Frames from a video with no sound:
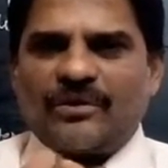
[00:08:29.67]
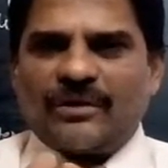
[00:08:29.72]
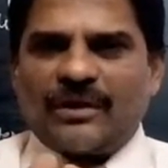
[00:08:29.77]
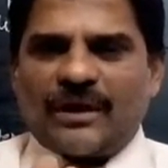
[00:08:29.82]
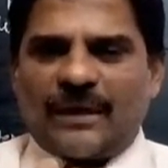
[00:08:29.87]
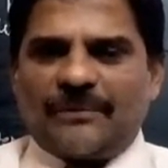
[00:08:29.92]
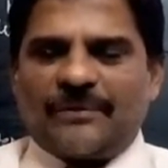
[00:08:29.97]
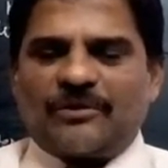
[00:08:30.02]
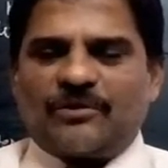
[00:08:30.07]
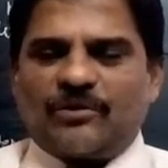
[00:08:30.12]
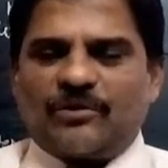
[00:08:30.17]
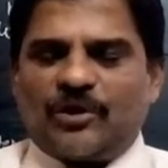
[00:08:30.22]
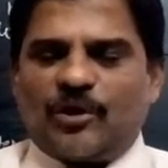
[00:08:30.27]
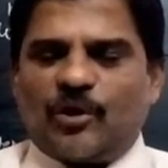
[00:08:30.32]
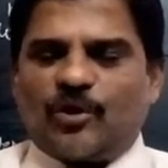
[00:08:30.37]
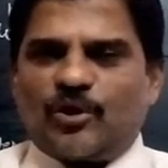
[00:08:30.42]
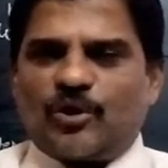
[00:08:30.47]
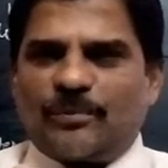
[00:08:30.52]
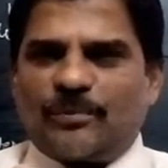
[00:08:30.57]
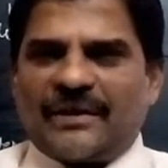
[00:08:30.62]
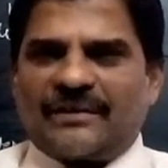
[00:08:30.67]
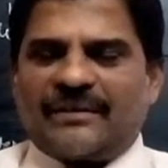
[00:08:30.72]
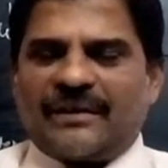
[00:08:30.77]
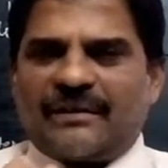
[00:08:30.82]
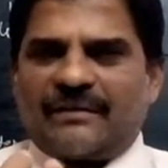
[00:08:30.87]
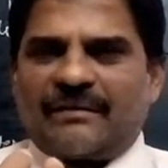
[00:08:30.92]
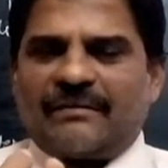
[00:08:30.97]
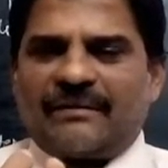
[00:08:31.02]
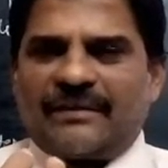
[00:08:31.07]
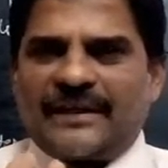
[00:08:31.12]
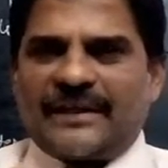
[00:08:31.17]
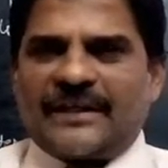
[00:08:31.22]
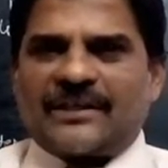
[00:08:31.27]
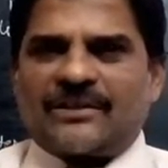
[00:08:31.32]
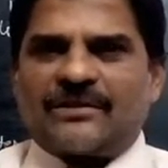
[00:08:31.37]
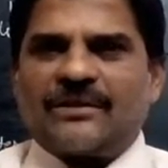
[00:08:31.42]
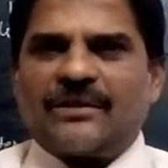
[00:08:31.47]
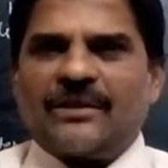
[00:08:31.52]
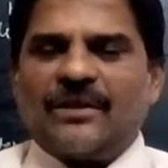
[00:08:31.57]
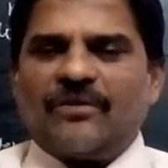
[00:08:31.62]
in order to make the
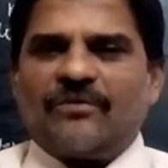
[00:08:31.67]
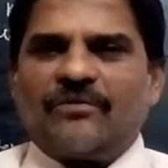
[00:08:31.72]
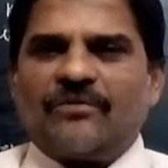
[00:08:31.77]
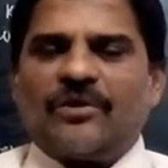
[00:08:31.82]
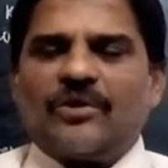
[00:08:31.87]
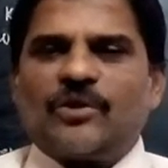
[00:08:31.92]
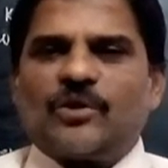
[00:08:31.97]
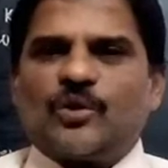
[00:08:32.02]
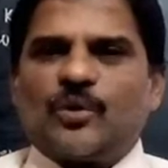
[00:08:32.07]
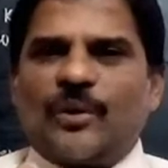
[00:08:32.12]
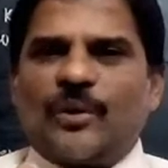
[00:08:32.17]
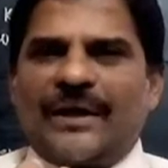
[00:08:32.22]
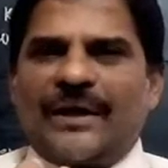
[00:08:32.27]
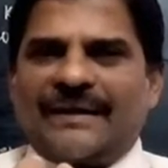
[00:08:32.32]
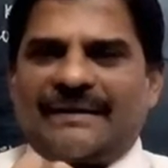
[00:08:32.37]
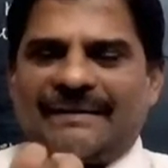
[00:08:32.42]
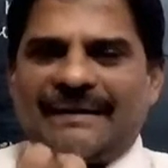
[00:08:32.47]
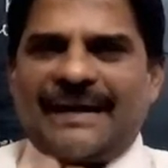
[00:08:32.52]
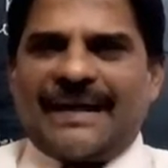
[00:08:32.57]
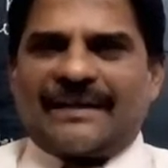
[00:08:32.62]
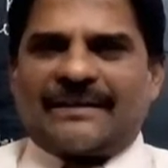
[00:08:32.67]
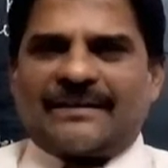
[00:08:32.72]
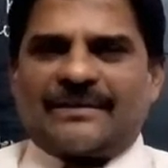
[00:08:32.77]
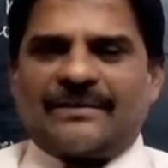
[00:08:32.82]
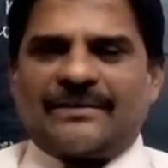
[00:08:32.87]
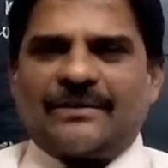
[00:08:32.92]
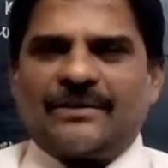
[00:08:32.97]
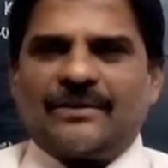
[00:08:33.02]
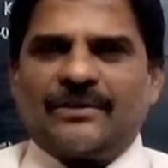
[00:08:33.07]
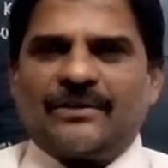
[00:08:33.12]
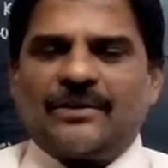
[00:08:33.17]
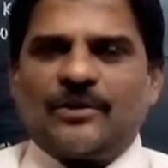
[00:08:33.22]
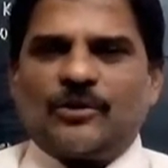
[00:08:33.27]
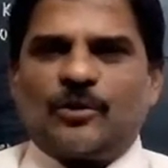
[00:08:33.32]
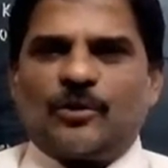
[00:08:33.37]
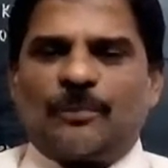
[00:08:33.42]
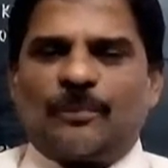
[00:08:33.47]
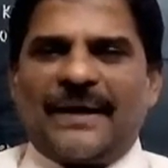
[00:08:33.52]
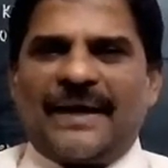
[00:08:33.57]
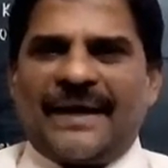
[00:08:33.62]
readers to attract,
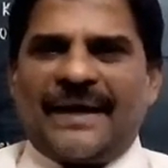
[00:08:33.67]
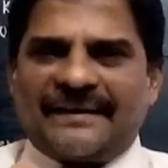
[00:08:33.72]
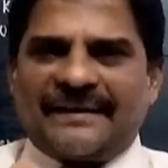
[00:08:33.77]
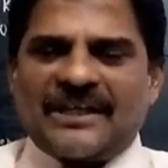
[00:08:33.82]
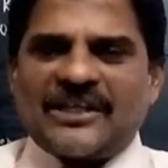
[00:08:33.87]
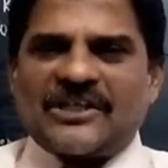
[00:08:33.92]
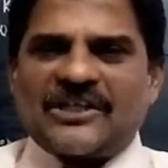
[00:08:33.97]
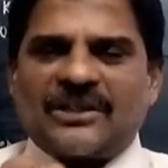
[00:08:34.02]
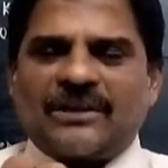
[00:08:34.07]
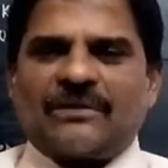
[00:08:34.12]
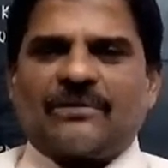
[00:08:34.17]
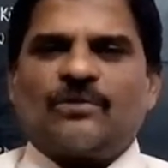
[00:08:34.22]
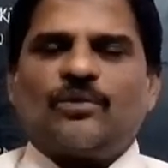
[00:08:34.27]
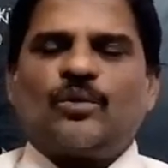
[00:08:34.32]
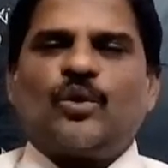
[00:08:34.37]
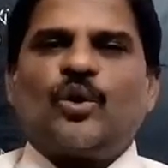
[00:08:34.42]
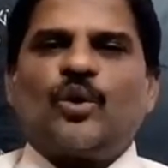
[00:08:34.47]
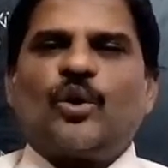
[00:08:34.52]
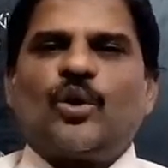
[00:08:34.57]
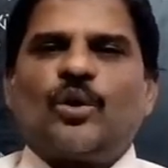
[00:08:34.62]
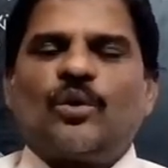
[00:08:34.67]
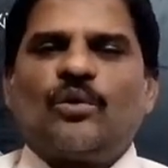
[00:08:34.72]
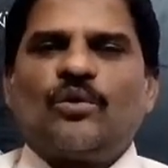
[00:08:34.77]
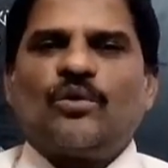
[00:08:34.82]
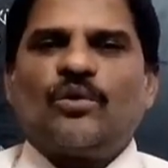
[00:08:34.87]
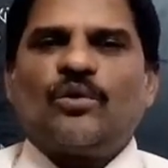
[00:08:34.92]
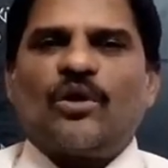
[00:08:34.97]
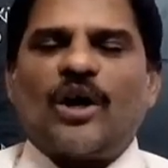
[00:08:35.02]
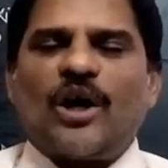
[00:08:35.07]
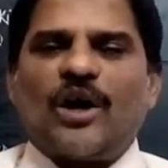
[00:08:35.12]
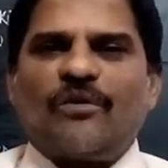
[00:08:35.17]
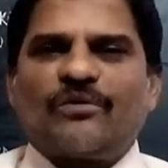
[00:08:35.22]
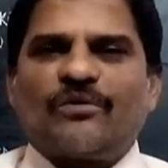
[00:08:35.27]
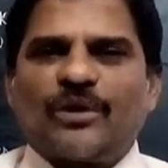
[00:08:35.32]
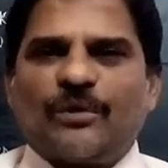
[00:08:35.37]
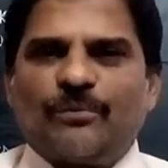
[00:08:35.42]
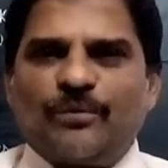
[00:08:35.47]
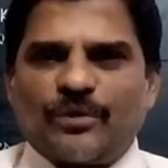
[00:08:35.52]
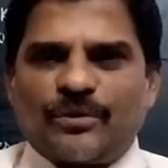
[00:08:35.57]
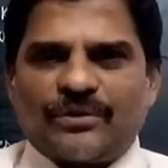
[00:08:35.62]
to pay attention on
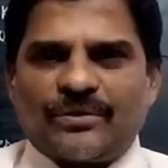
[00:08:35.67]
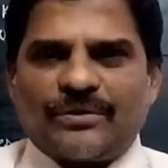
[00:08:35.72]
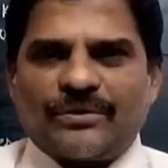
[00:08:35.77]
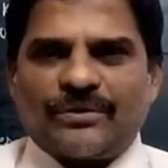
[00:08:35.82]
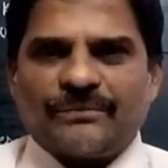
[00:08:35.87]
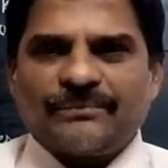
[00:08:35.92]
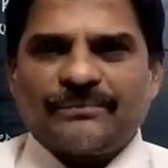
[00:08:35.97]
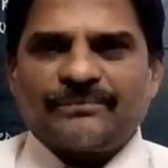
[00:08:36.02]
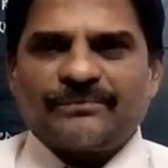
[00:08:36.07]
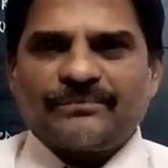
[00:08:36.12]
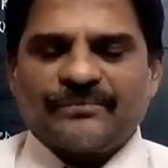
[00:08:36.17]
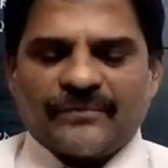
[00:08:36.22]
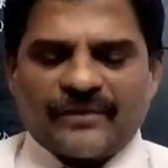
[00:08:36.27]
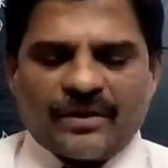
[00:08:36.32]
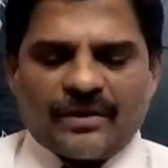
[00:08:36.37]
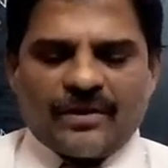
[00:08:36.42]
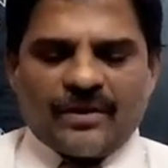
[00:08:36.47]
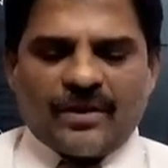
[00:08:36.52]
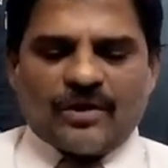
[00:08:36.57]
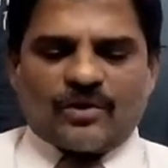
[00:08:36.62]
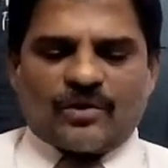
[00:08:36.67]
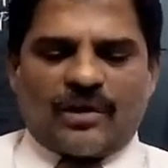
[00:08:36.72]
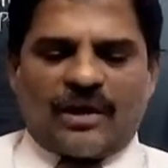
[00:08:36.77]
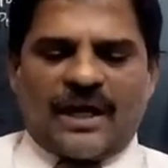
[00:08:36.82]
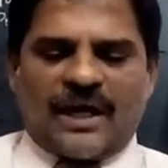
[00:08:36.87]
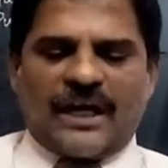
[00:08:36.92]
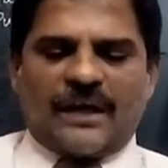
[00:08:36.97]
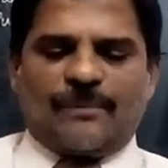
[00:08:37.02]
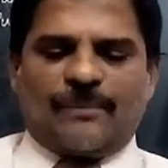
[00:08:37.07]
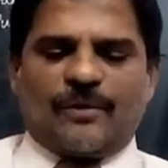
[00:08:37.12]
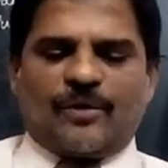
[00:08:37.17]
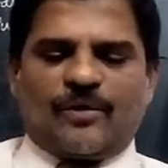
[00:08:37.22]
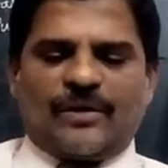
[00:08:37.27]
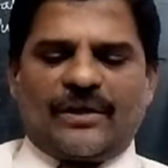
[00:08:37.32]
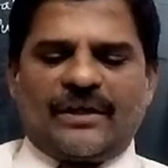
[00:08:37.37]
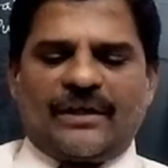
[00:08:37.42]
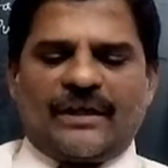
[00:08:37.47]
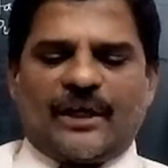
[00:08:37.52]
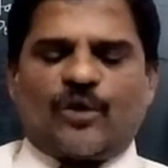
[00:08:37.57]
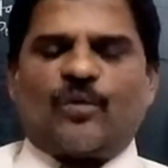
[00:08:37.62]
the book. So
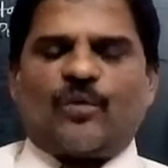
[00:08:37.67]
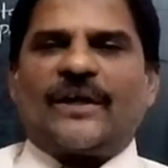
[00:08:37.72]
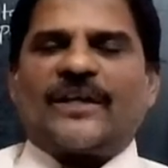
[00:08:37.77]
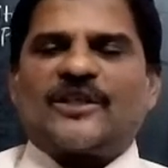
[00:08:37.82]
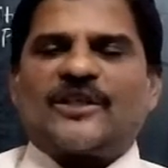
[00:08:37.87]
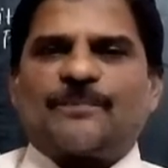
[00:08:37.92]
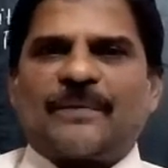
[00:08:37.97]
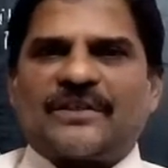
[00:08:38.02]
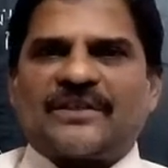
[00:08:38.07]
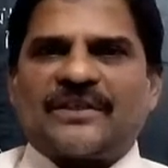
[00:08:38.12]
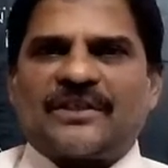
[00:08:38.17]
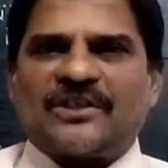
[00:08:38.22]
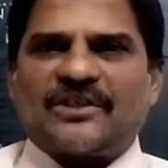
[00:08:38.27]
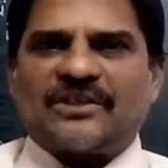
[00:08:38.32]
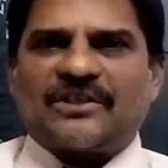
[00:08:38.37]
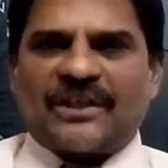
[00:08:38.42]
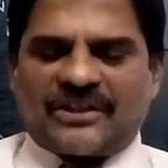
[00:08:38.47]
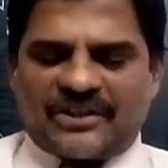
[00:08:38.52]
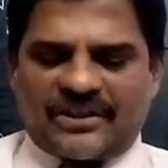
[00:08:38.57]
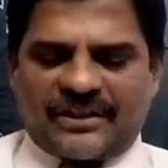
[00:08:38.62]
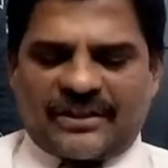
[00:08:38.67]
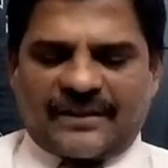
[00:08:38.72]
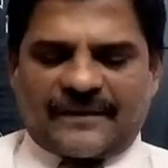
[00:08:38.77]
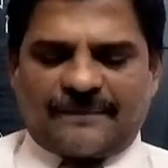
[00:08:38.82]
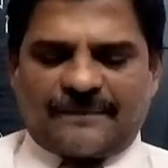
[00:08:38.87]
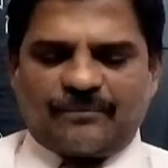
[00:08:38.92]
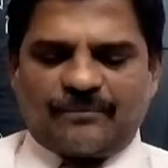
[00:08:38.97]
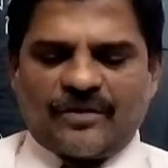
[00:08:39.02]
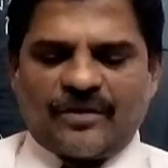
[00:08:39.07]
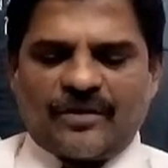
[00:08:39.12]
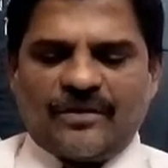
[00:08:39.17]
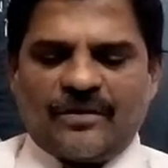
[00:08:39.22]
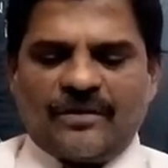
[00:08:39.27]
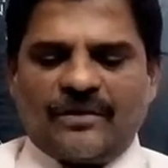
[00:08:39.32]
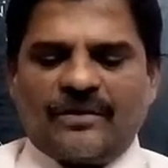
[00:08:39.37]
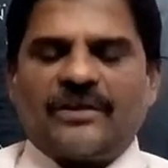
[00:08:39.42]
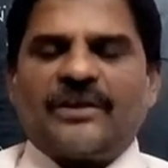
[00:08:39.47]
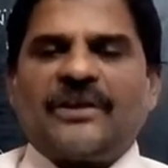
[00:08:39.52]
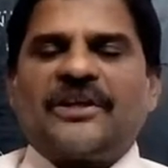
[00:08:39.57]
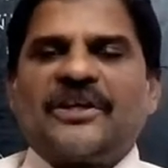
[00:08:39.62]
Al-Biruni acquired a special structure
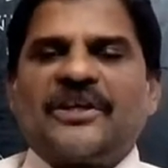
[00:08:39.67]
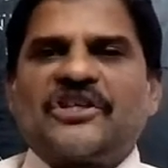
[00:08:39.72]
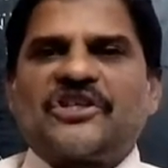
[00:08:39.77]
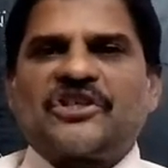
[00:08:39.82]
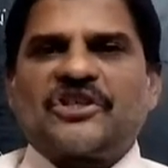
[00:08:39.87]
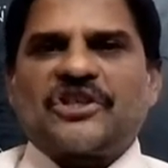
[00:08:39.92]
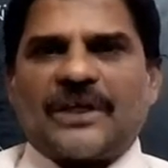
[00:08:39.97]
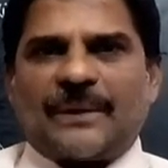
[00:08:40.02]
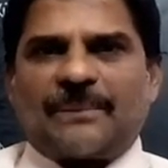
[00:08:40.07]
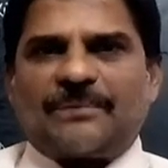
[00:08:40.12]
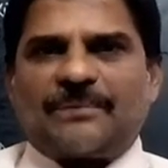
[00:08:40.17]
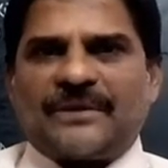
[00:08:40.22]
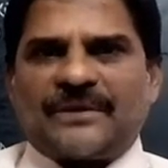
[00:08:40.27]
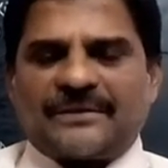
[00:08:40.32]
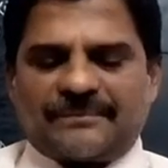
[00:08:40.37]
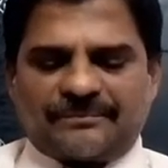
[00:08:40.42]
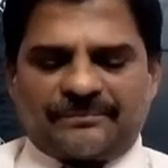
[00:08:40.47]
in each chapter.